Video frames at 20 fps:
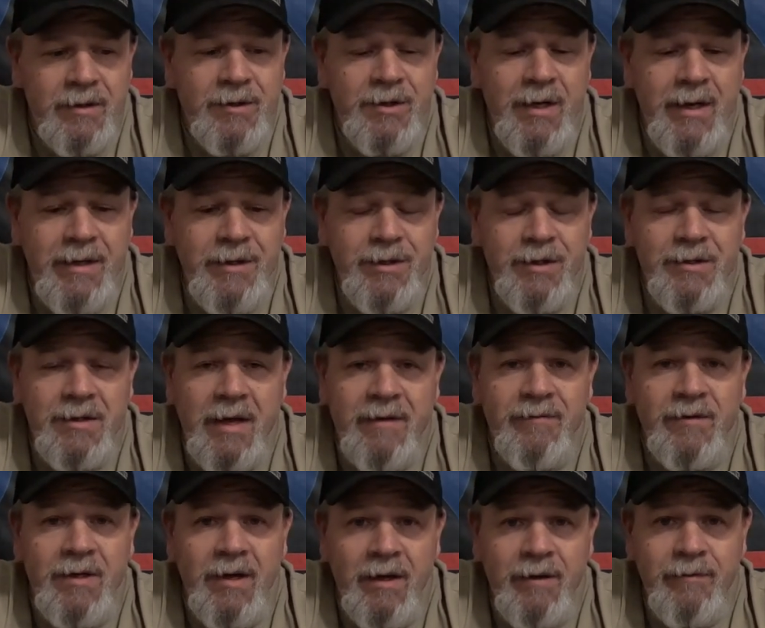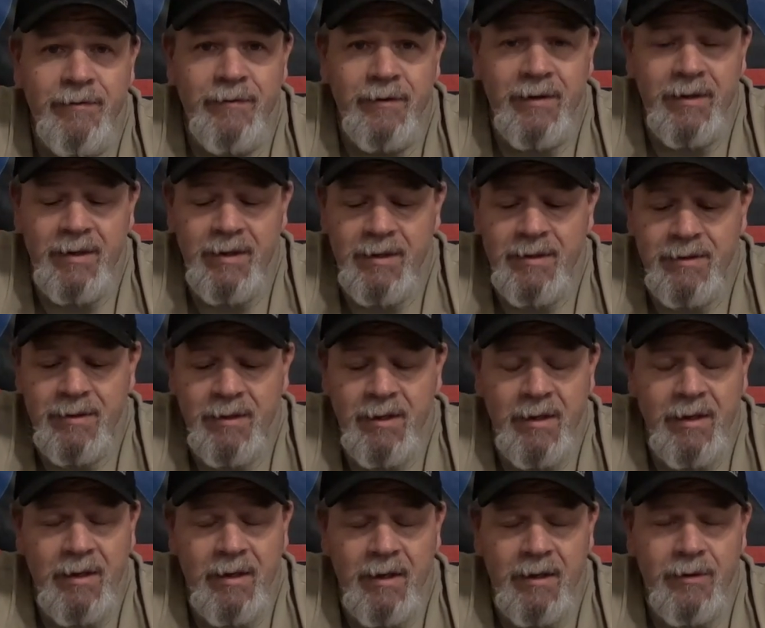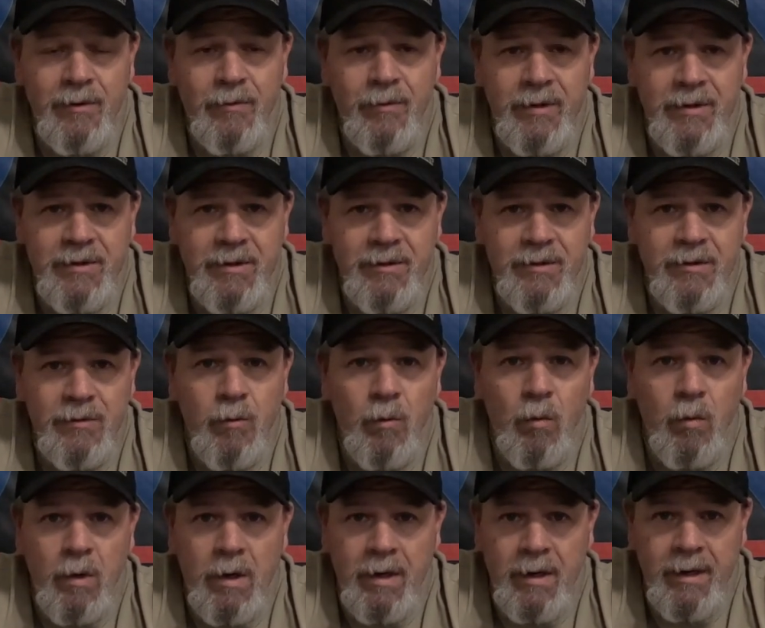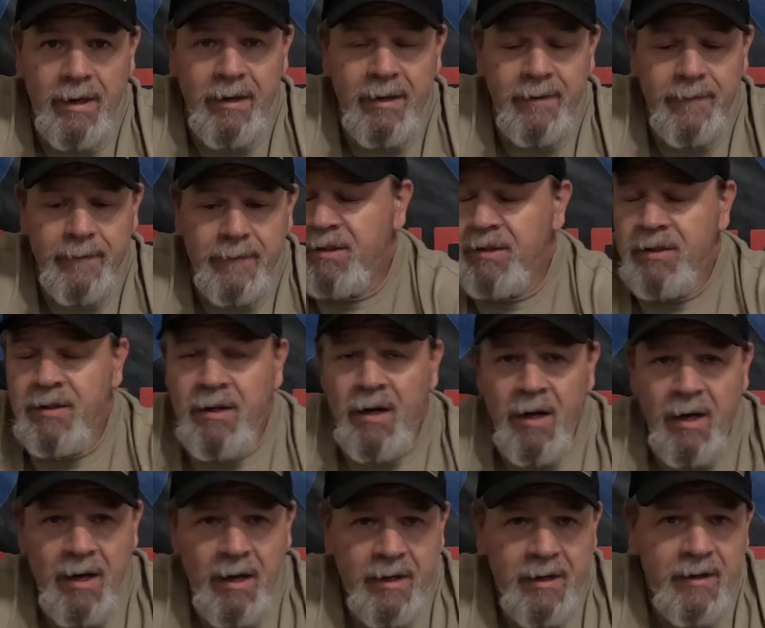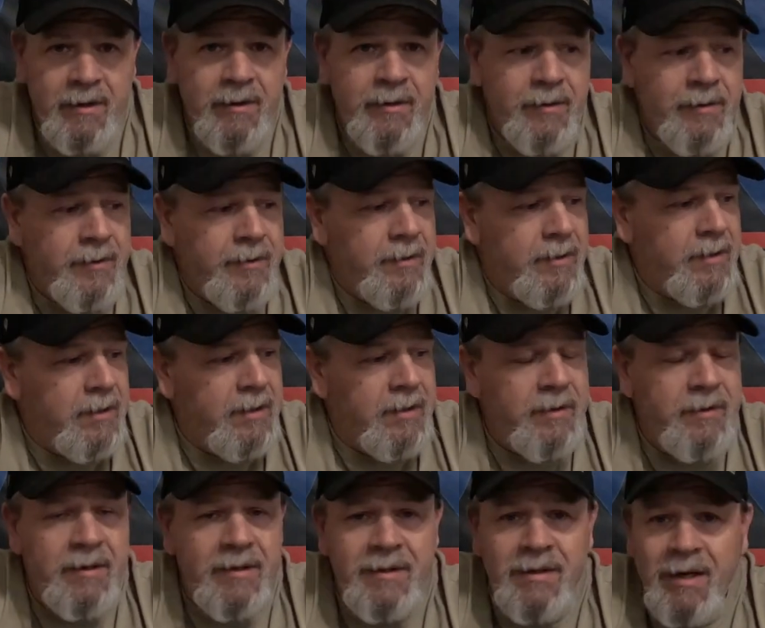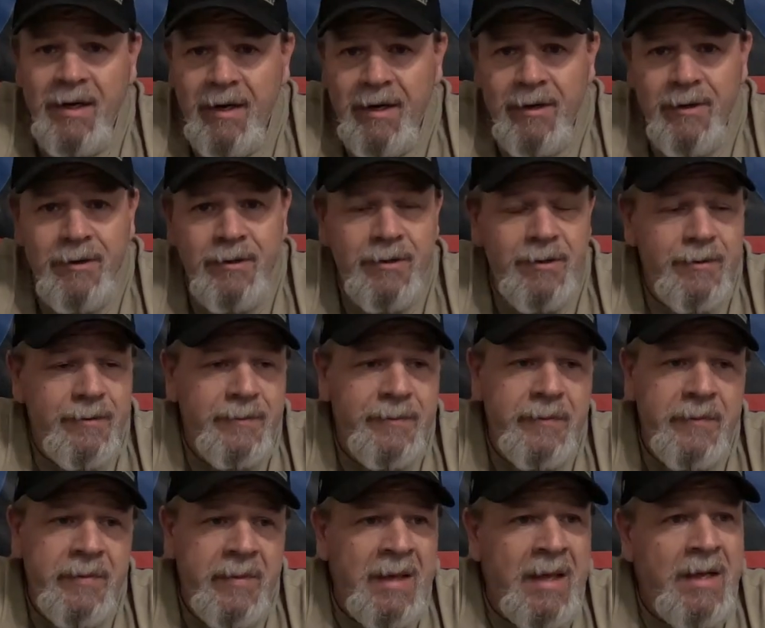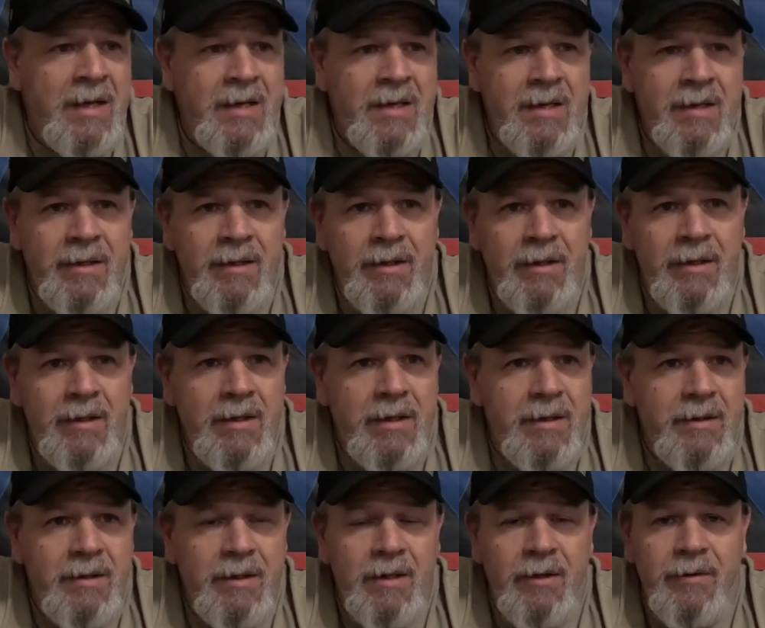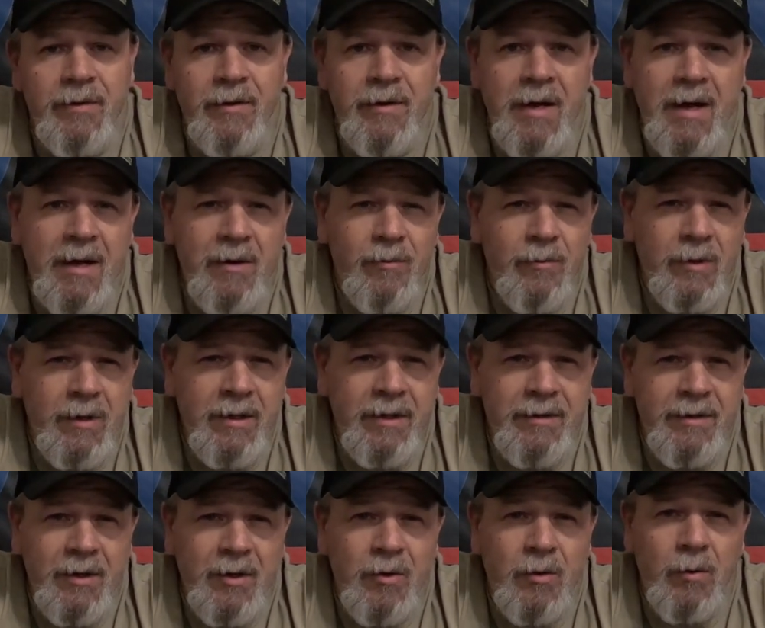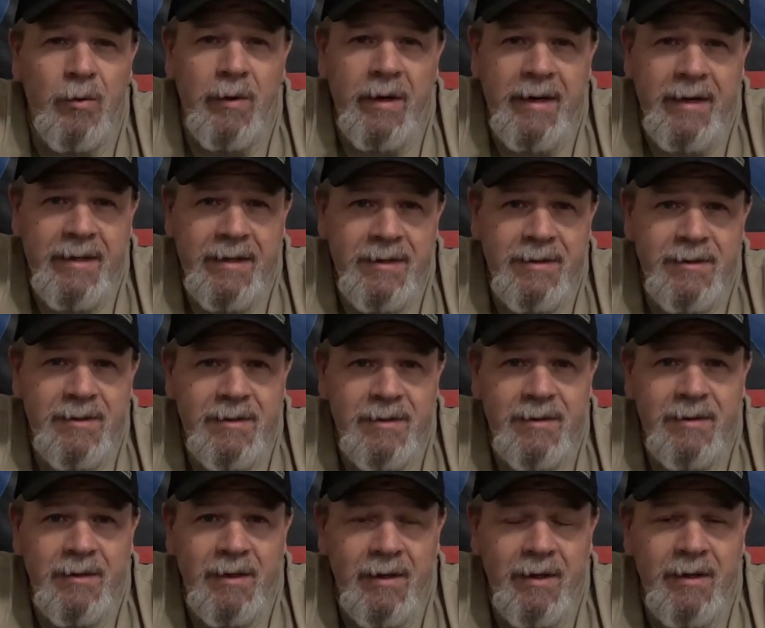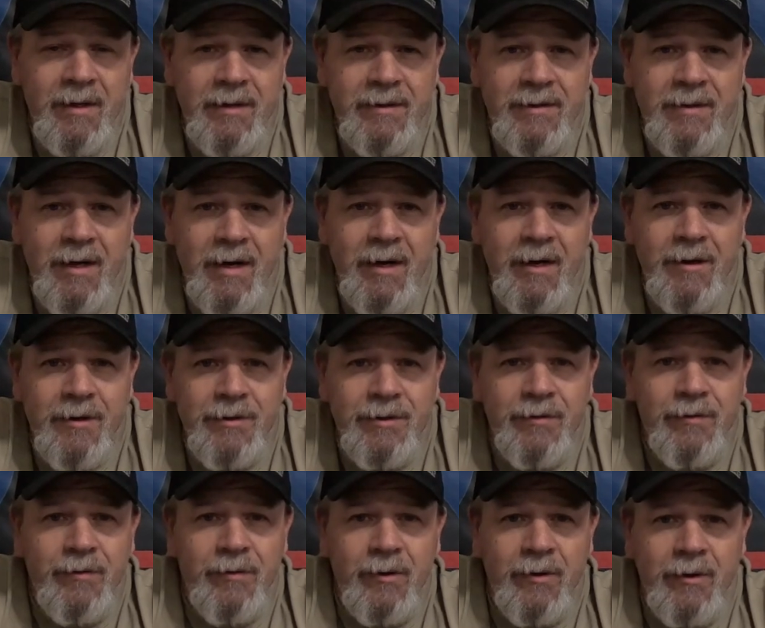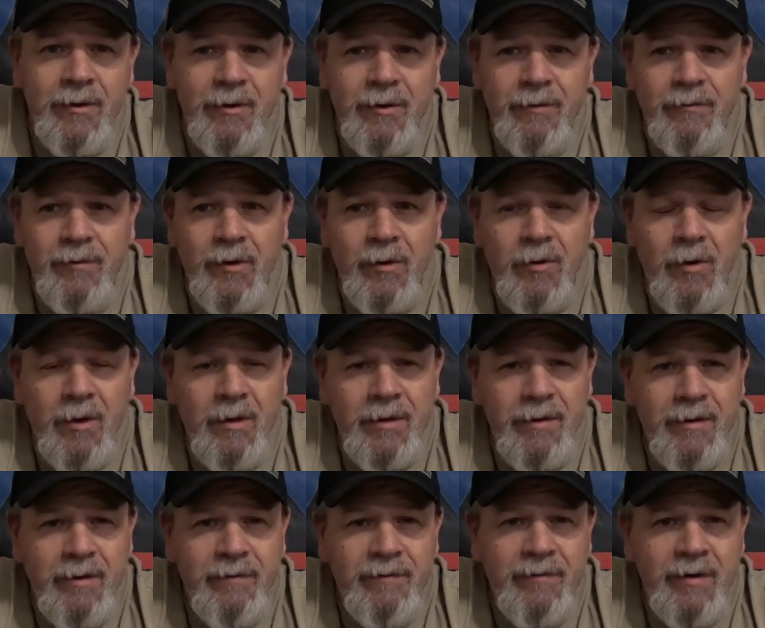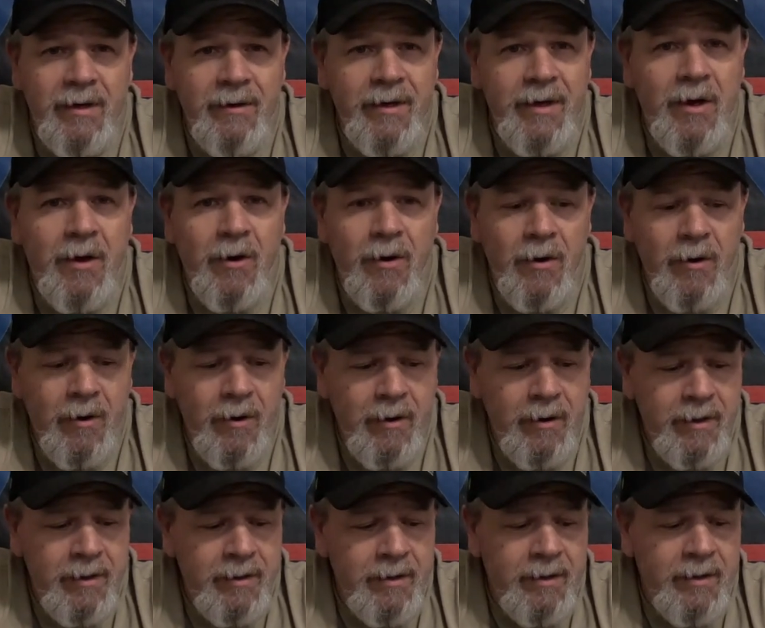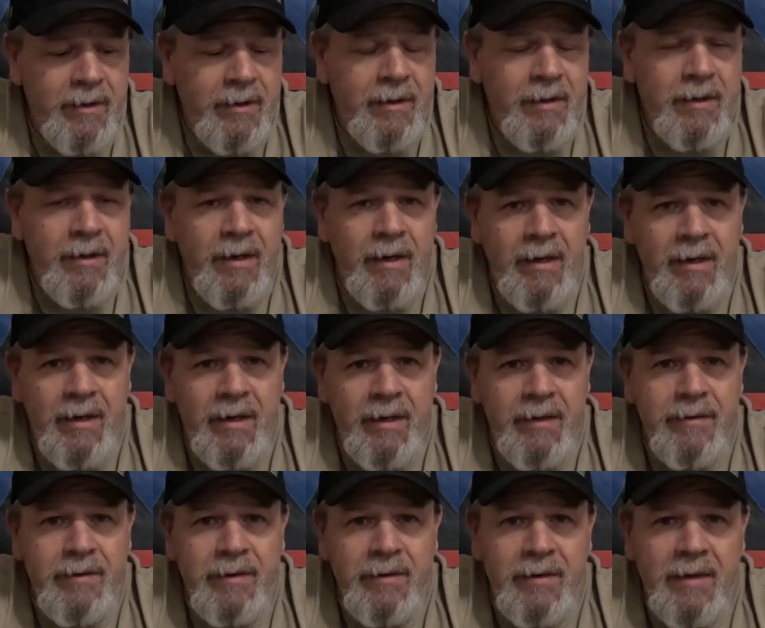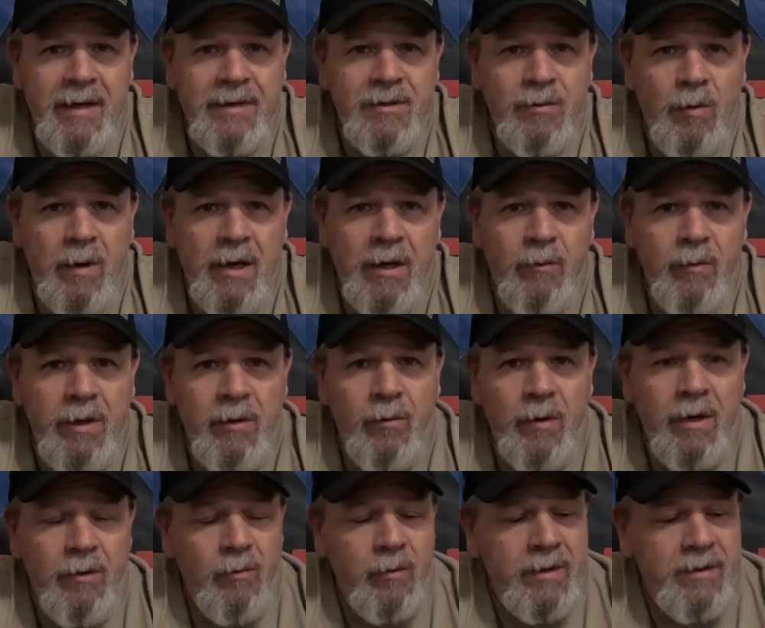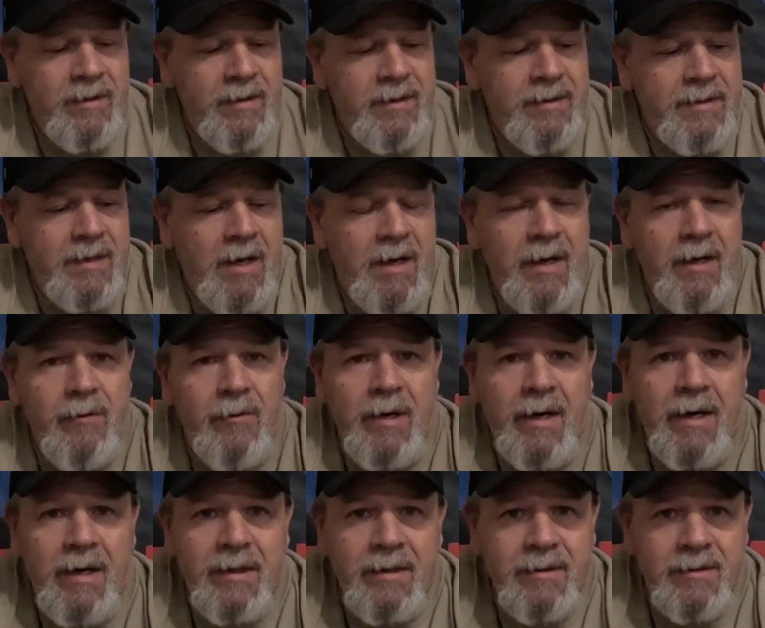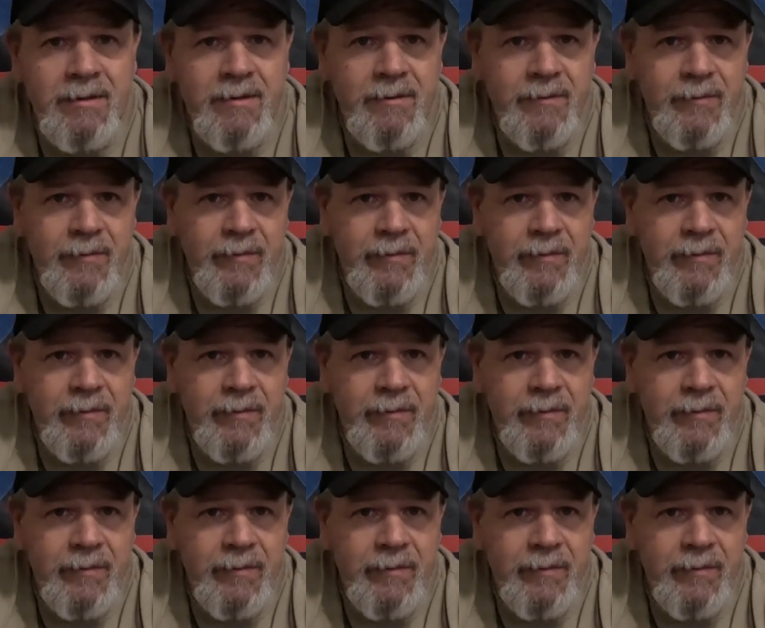changes I've done for these and the reasons why. Stock, the tires, you know, they're not really the greatest tires for crawling. They're very hard, and that's why we went with these Hyrax.